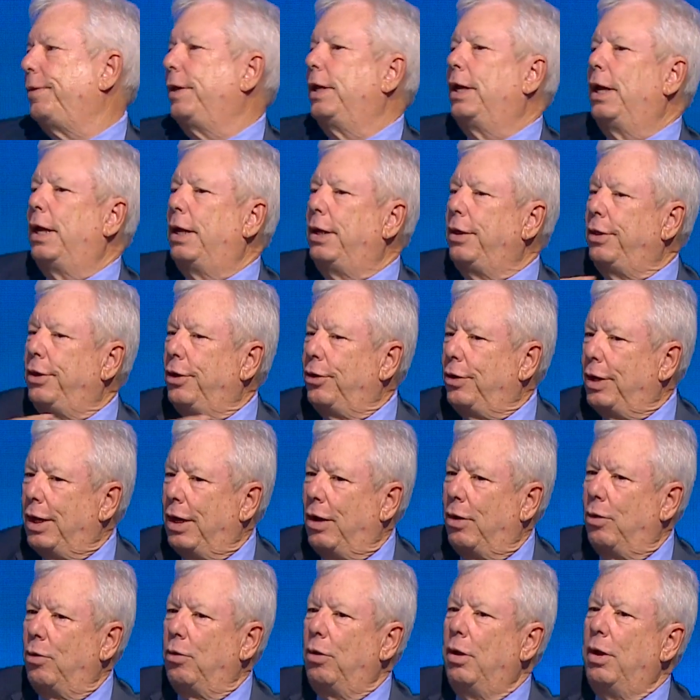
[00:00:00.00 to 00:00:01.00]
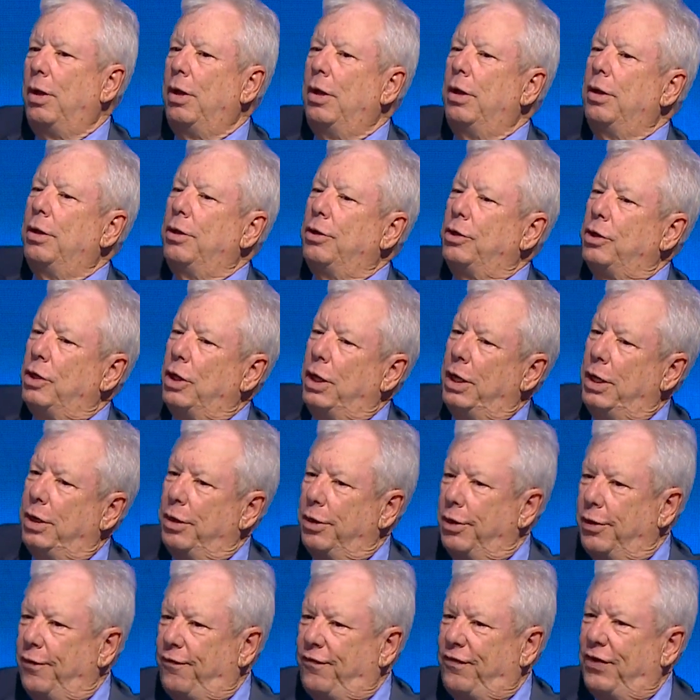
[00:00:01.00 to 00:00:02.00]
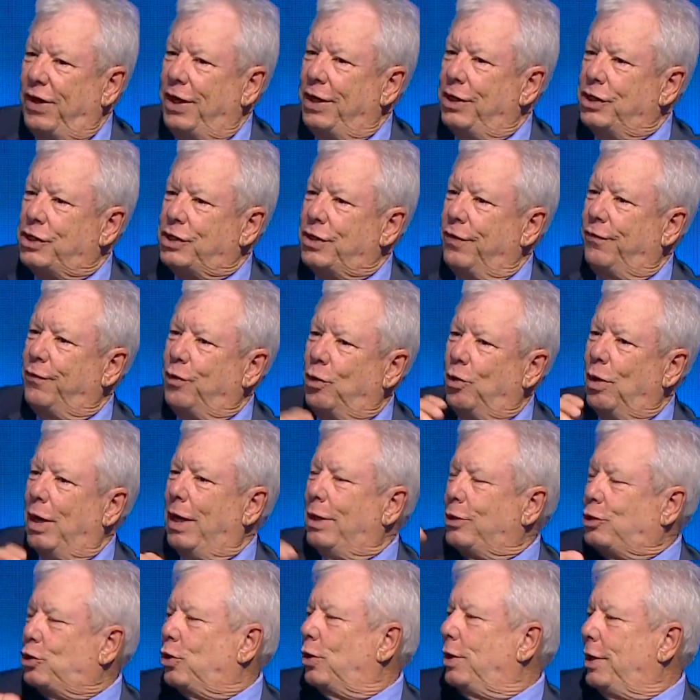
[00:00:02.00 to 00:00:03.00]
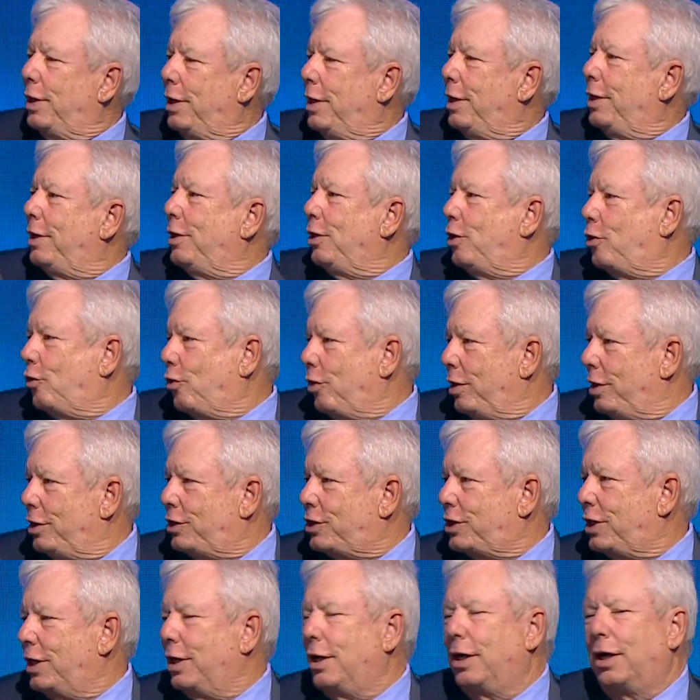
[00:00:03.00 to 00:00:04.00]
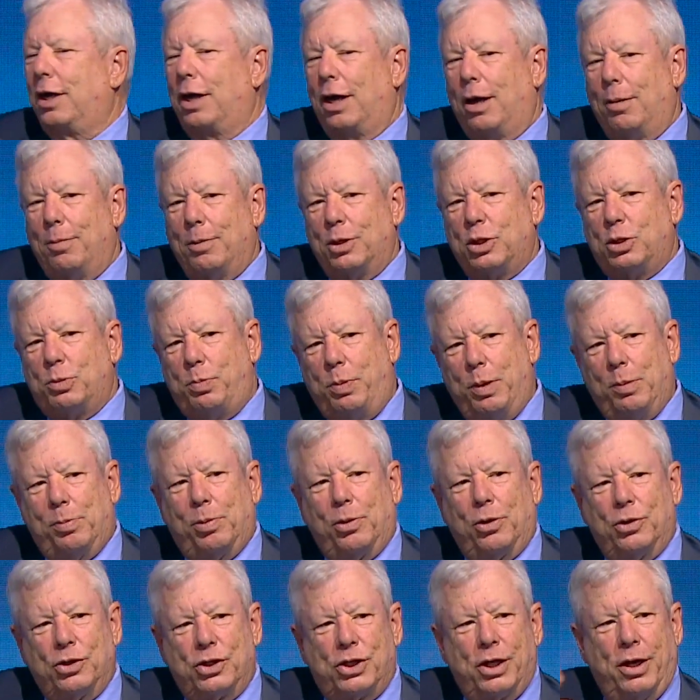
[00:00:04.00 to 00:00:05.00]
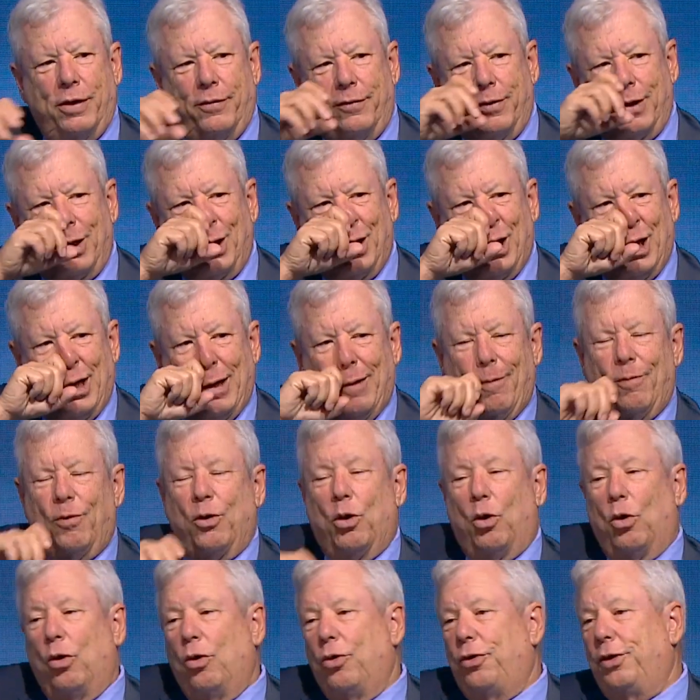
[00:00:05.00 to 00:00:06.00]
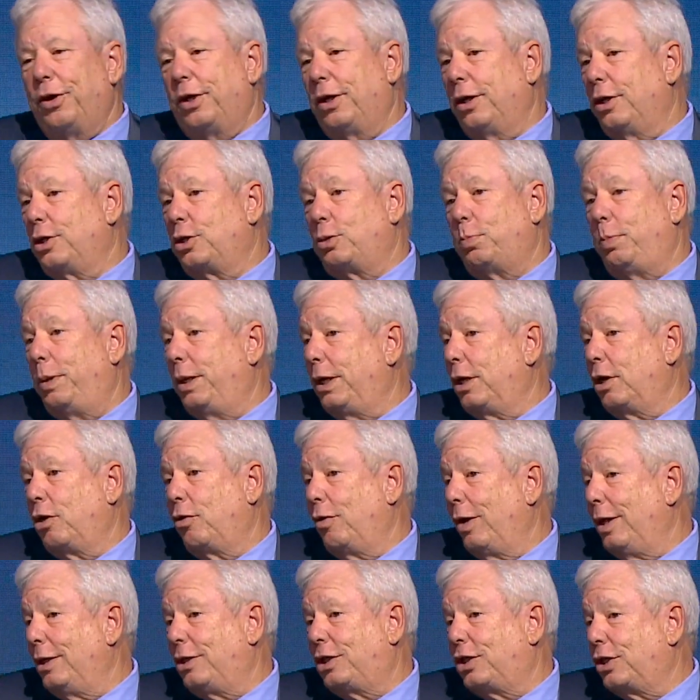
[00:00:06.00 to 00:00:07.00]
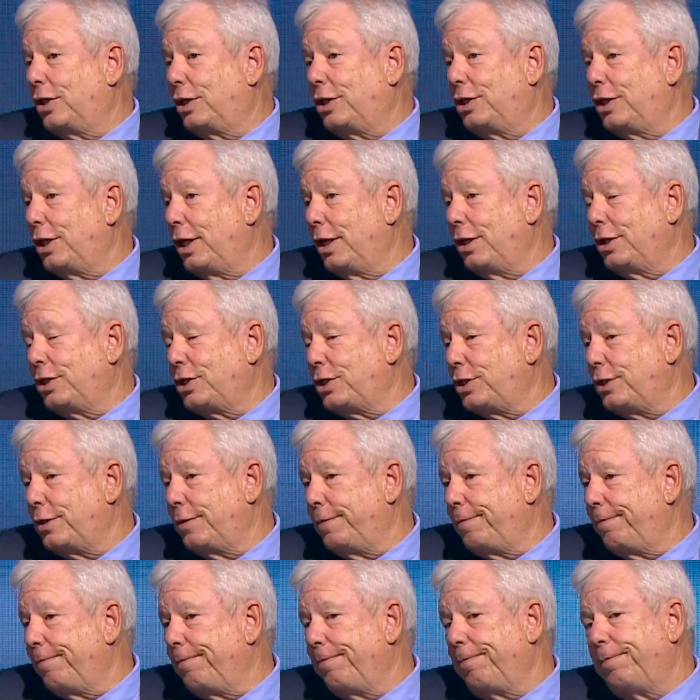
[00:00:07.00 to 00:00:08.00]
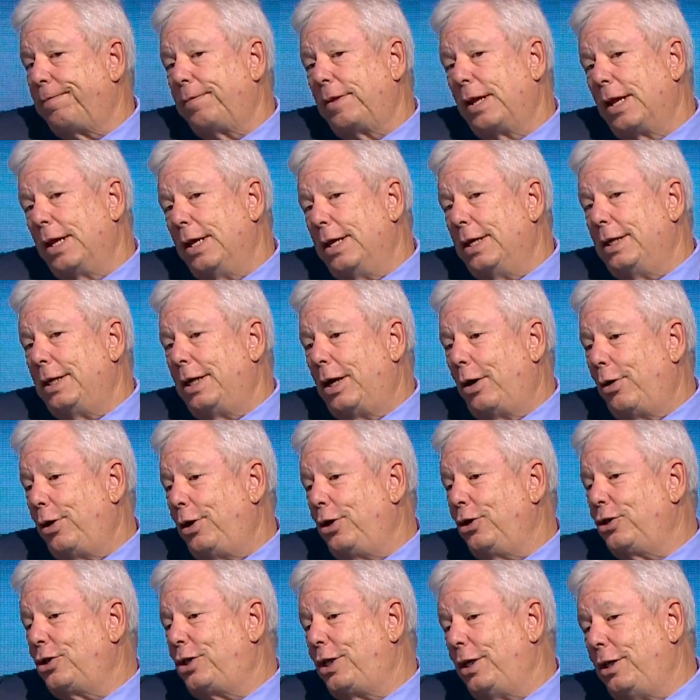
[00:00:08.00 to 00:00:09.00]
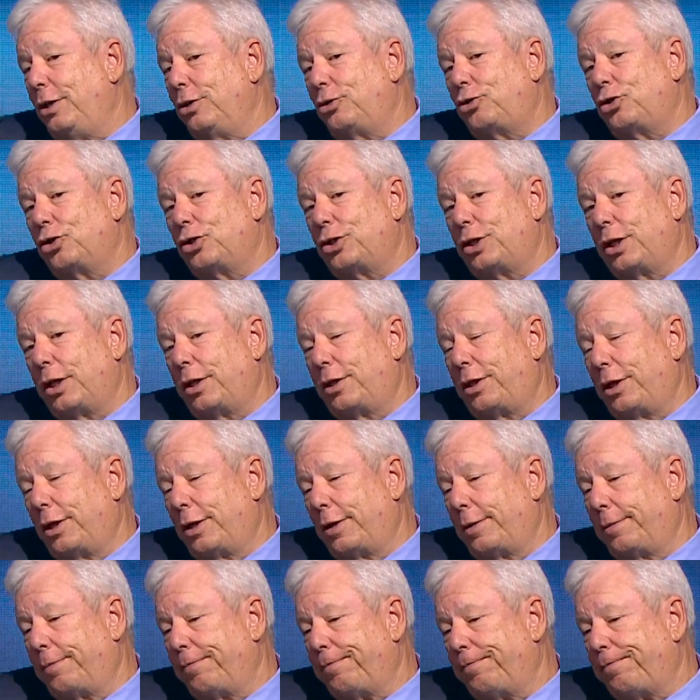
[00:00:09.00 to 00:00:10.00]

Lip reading: And they're now in the phase of gradually increasing how much people are saving. The whole thing has been a great success. Now, here's the interesting thing.